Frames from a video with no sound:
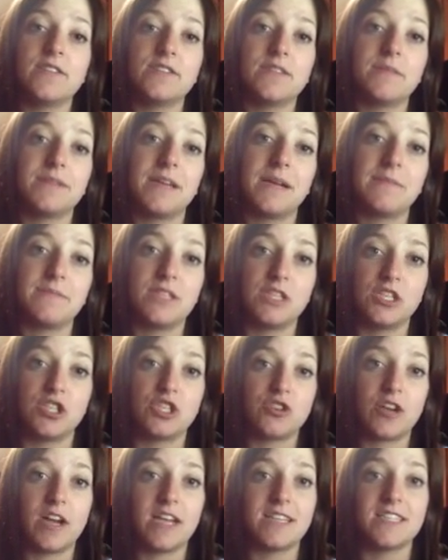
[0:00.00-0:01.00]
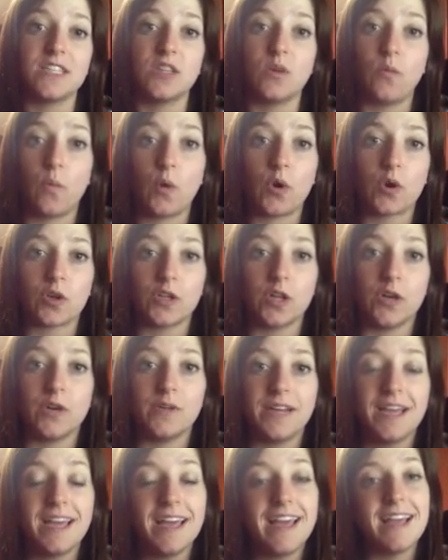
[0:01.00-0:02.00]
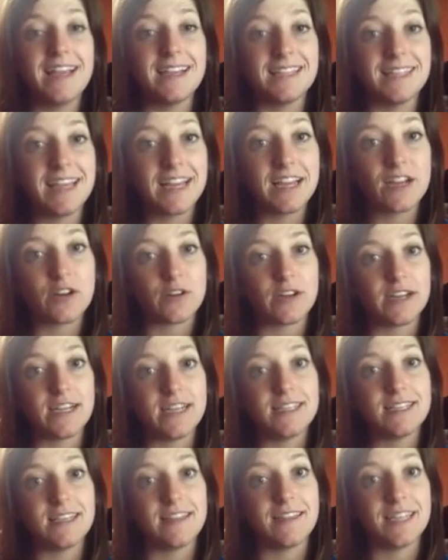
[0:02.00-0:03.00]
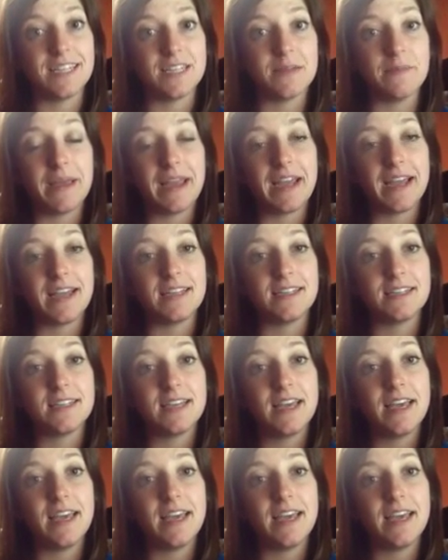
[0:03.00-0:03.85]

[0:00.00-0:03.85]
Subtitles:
sometimes the stress and the workload is increased and the demand